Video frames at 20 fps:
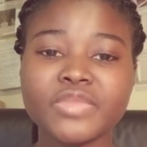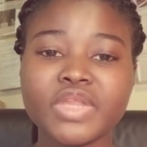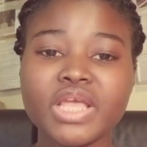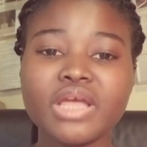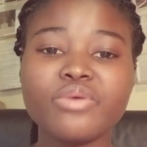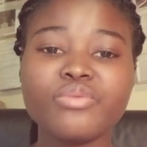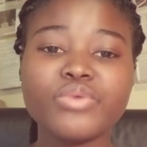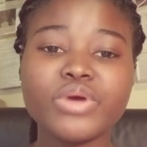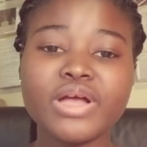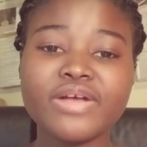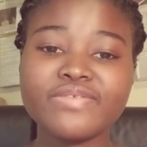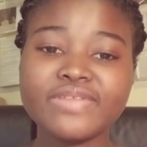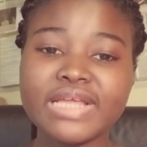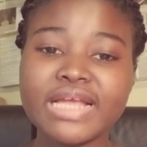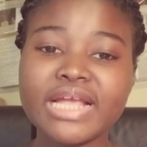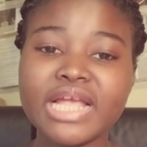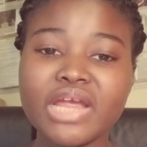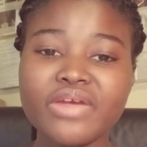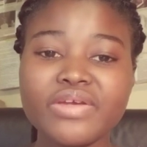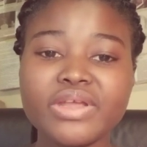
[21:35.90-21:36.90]
and after
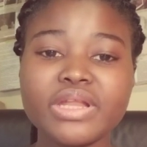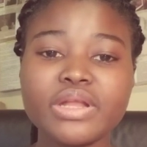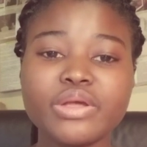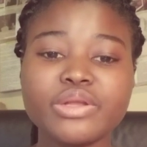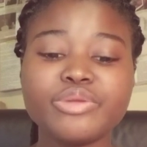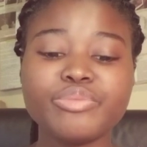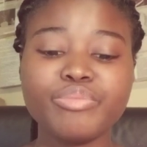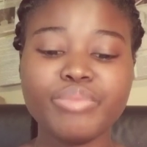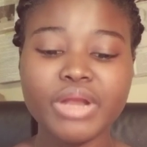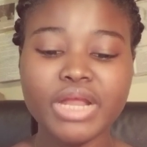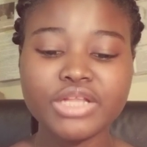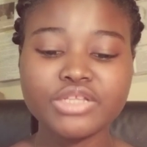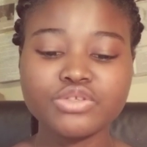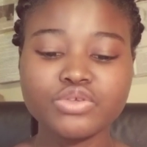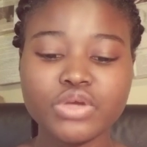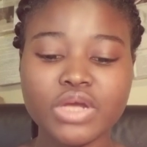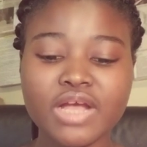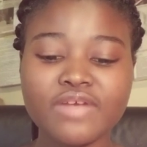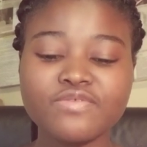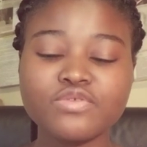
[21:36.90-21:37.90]
carrying out the plan,
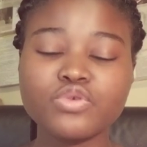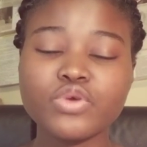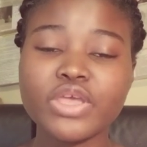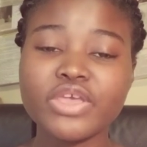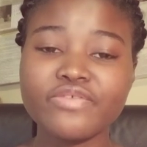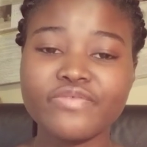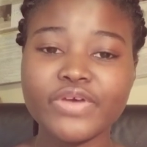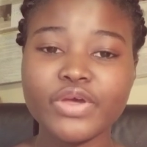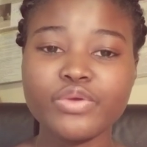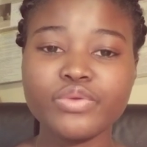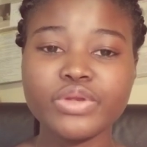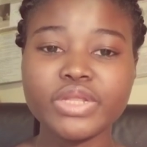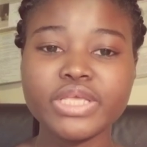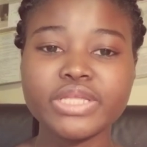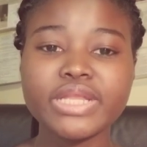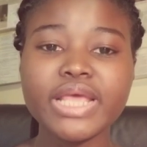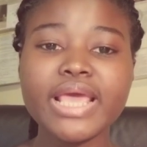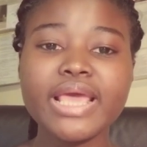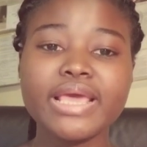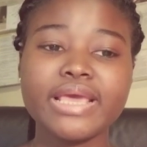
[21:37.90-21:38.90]
you have to
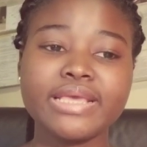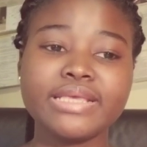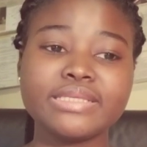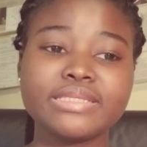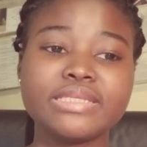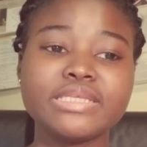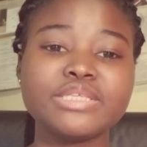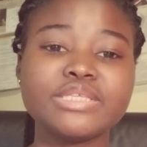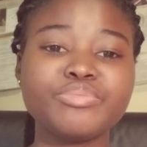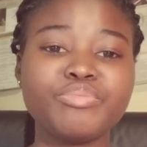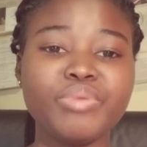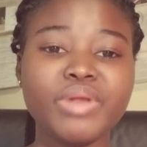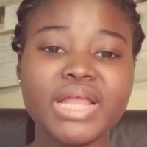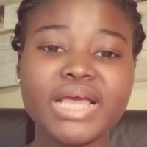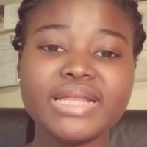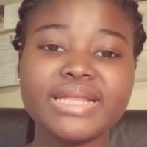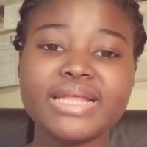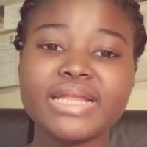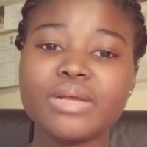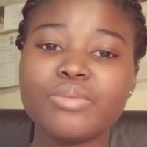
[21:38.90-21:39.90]
evaluate, is this
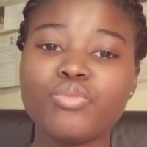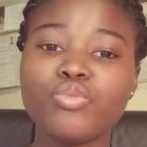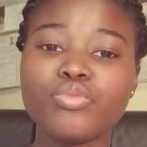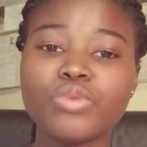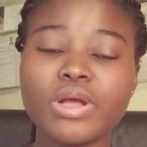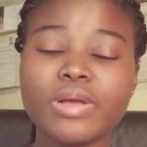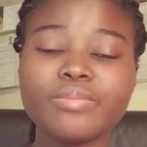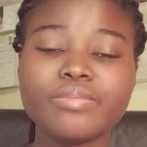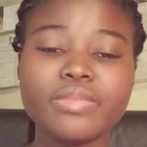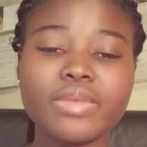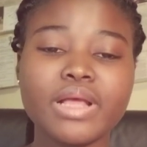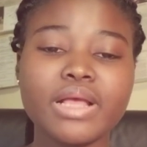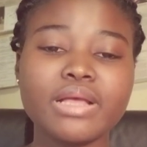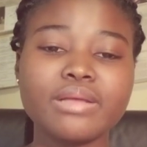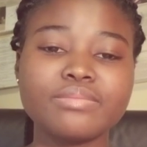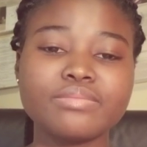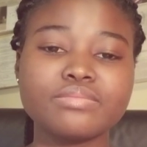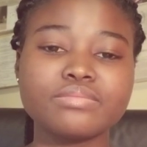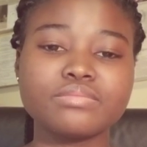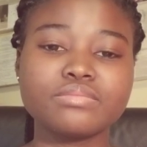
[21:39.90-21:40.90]
plan that
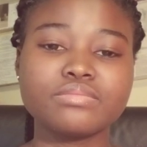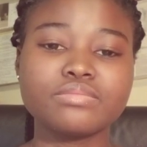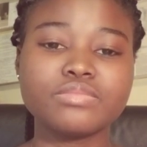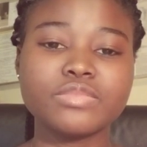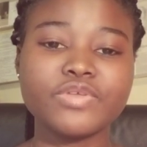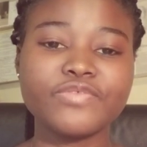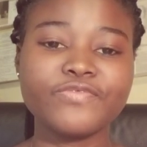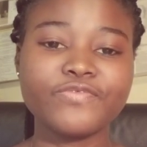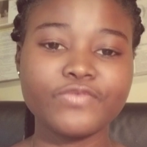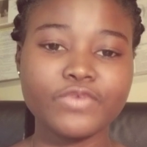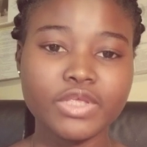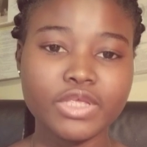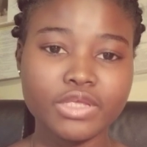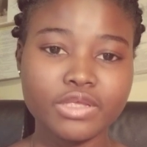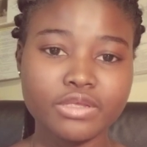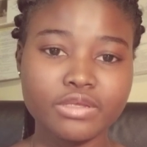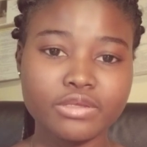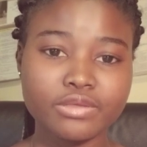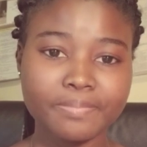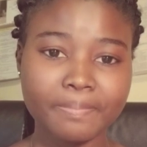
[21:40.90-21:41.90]
I'm
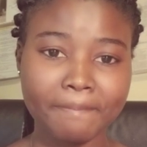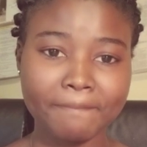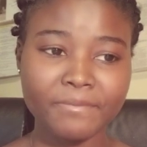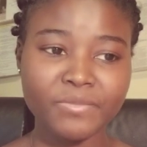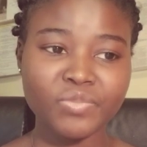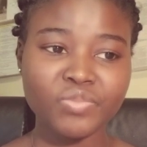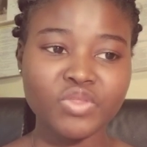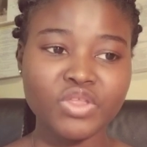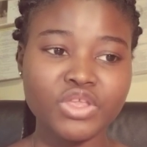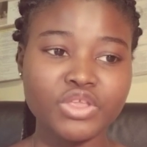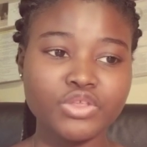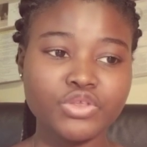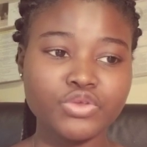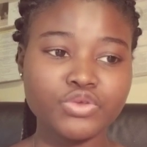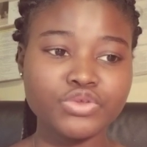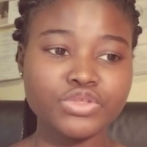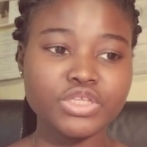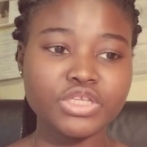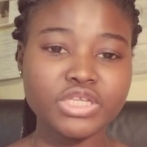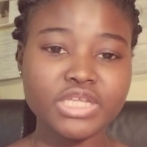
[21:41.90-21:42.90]

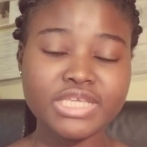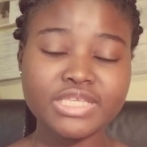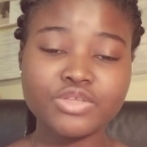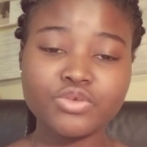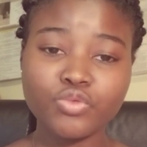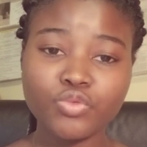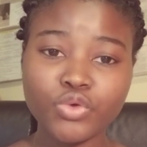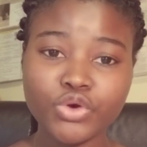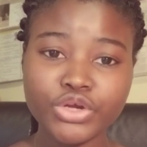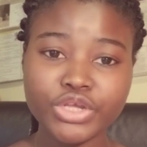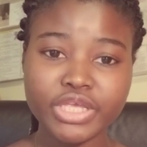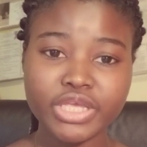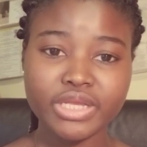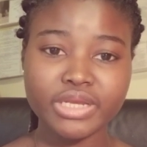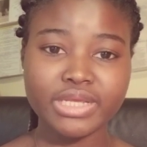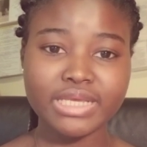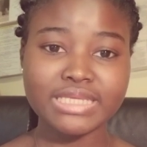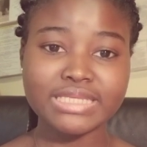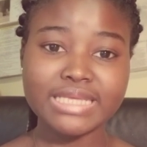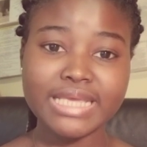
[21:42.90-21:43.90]
using, is it
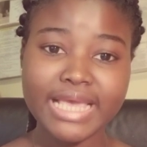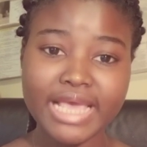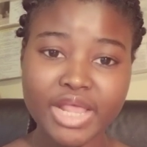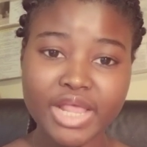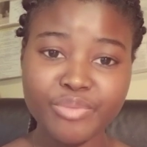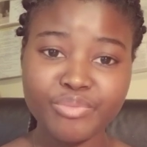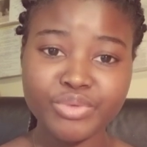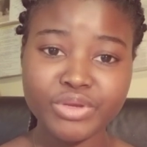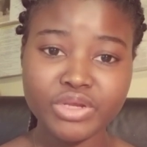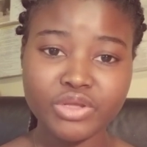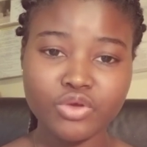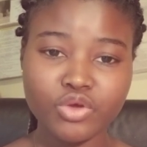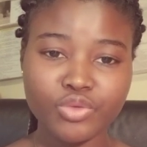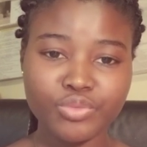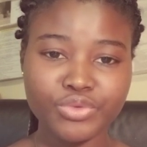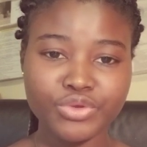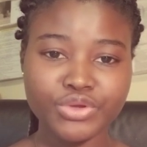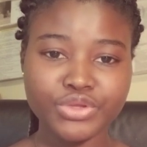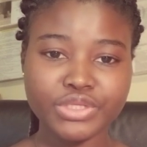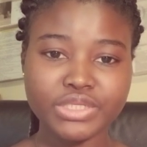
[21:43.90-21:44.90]
working, is it helping the
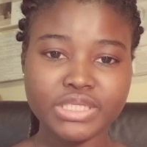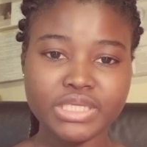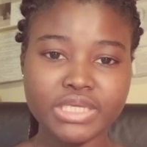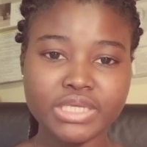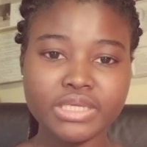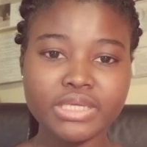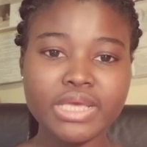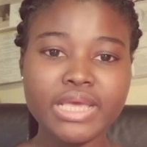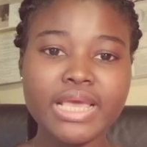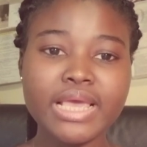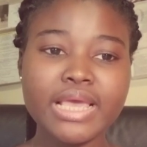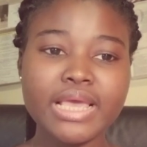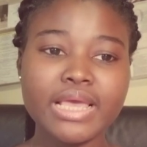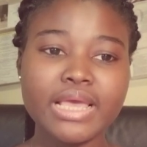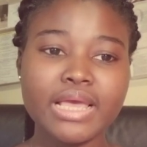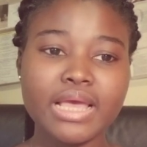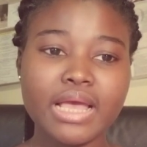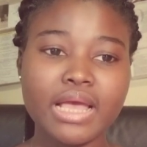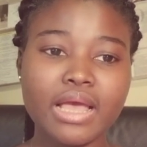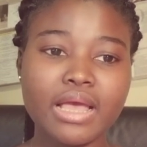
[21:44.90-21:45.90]
community?
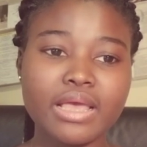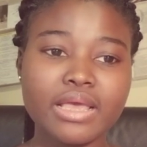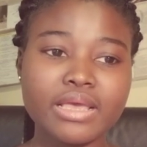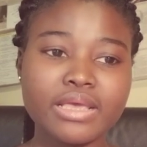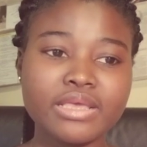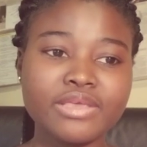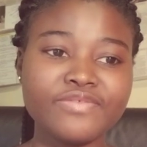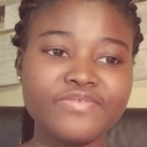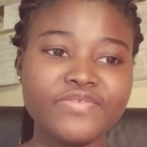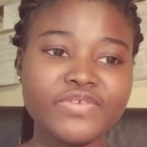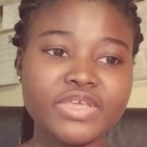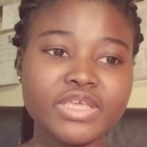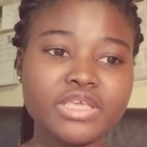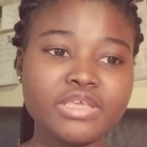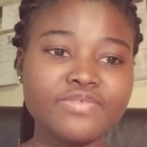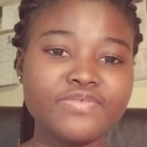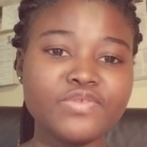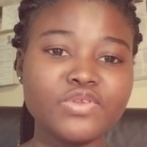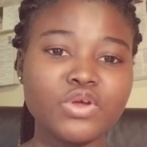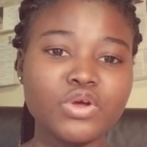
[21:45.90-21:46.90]

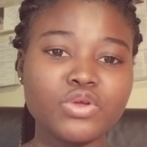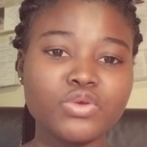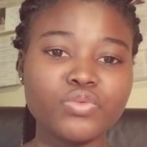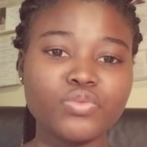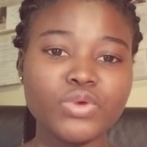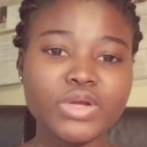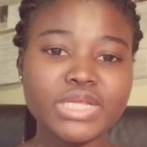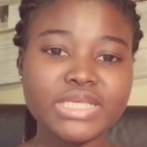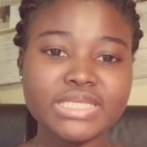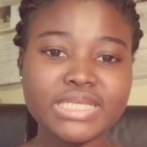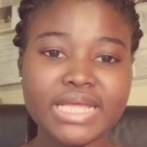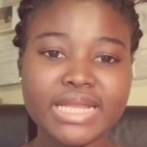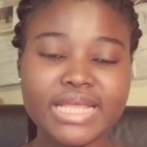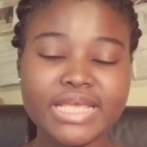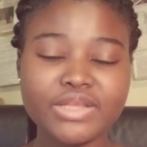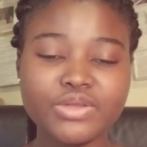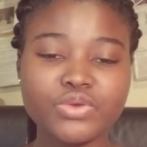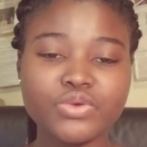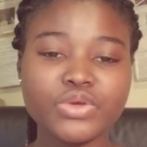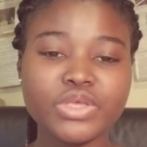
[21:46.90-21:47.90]
If not, what else can
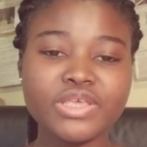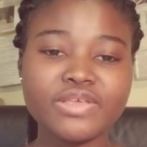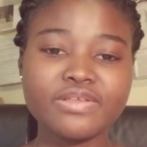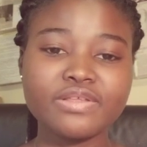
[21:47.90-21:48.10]
I do?